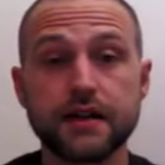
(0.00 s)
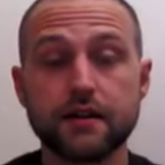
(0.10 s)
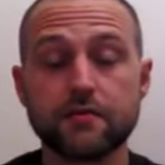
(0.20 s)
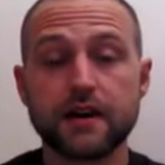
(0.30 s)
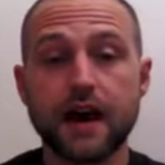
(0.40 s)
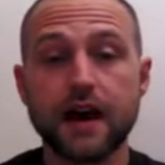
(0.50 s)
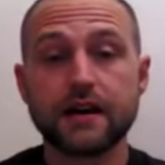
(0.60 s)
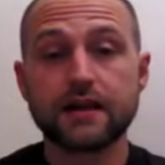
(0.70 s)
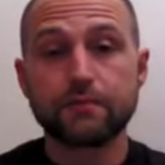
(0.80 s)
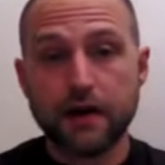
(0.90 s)
tip number
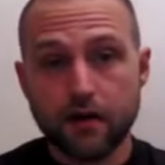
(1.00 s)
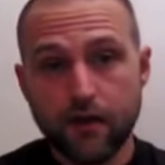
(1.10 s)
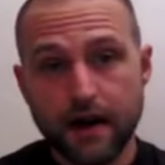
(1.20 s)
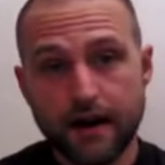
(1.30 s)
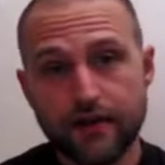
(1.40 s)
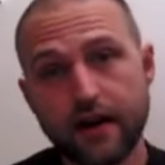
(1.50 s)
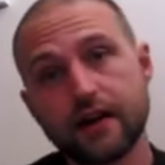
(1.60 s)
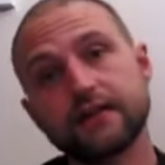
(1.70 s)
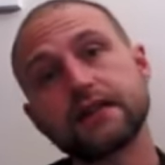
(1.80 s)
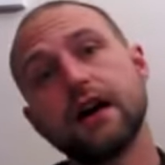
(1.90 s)
9 is be aware
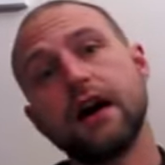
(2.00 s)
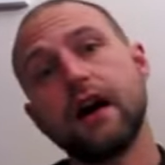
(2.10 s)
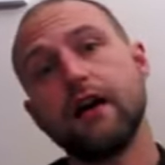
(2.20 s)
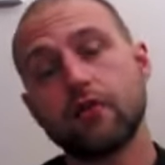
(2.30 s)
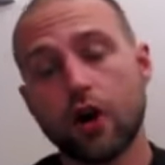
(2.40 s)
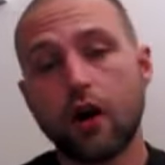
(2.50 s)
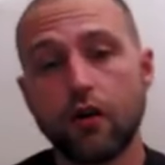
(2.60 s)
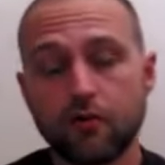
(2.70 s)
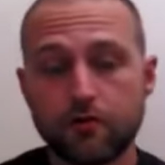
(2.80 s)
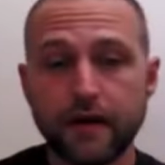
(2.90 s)
that
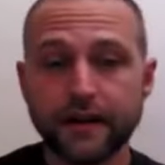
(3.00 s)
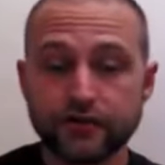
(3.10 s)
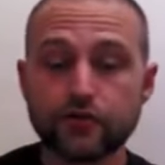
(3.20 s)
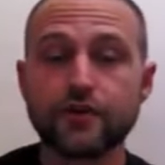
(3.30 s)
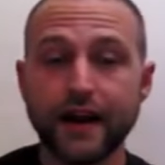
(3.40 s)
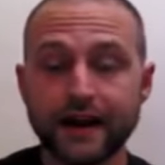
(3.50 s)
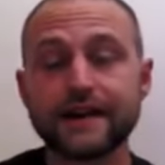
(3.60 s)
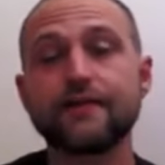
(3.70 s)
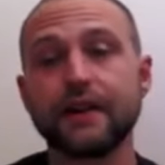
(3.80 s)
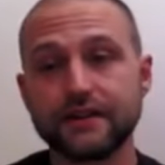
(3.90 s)
alcohol makes you
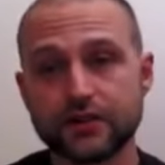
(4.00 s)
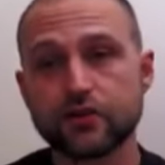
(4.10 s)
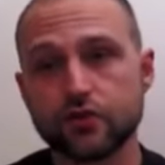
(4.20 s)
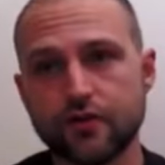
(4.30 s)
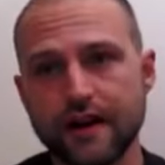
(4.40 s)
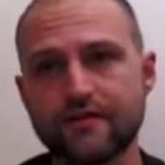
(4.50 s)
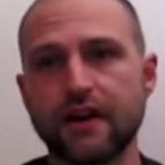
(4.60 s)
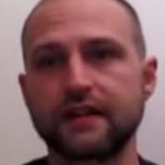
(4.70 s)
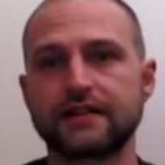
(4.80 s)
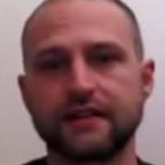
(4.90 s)
cave into your
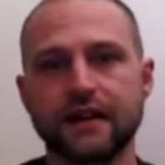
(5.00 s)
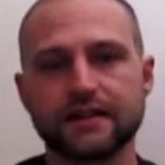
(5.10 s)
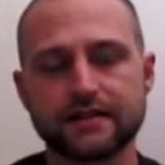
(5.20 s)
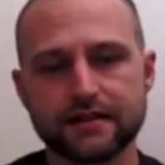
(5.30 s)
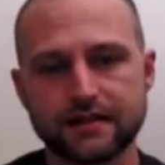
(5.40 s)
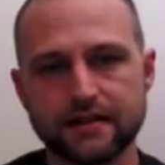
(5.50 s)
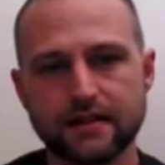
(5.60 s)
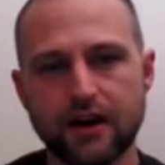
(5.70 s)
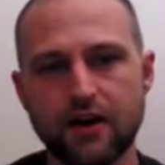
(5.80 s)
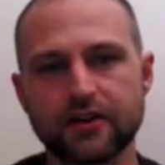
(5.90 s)
cravings, and that's
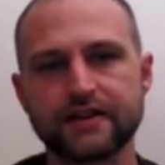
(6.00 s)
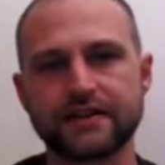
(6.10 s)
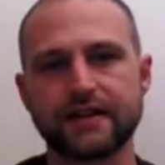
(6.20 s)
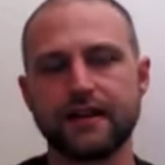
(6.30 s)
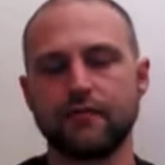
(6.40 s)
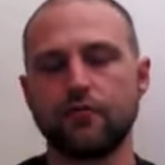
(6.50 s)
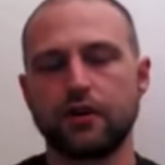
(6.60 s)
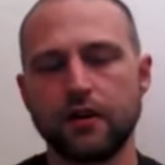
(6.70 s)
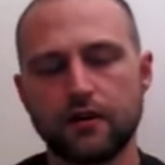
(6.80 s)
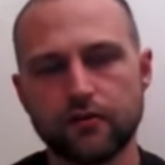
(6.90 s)
harder to say than
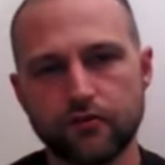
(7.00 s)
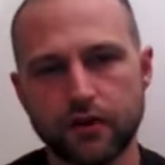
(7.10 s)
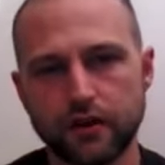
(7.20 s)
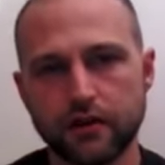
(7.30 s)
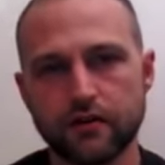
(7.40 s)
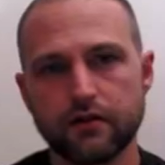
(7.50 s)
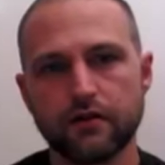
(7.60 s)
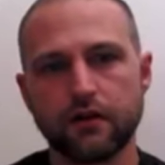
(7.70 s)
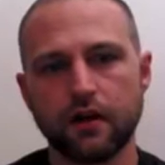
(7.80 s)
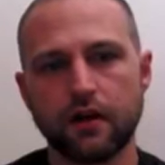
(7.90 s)
what it
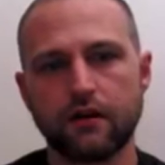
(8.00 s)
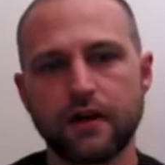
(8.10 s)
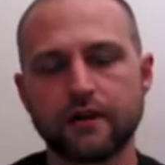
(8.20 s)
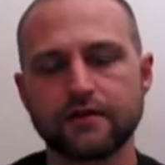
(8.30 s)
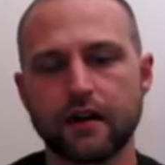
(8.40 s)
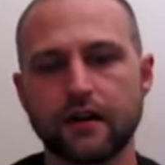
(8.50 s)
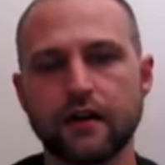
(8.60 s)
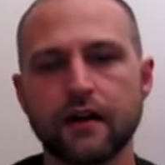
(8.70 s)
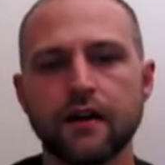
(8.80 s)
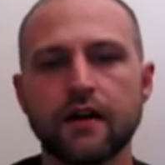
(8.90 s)
sounds
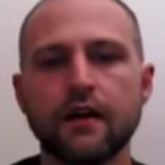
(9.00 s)
like.